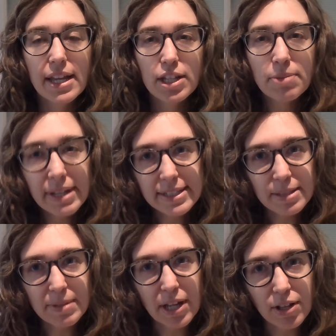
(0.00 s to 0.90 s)
you might see
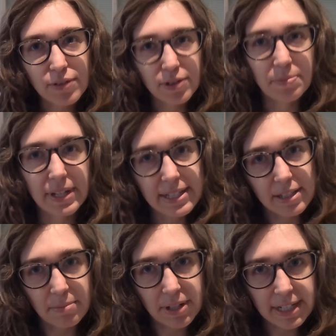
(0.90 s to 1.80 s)
me all over the place in
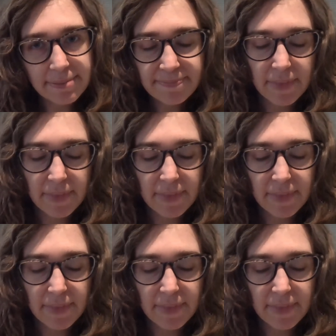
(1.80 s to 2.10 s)
the building.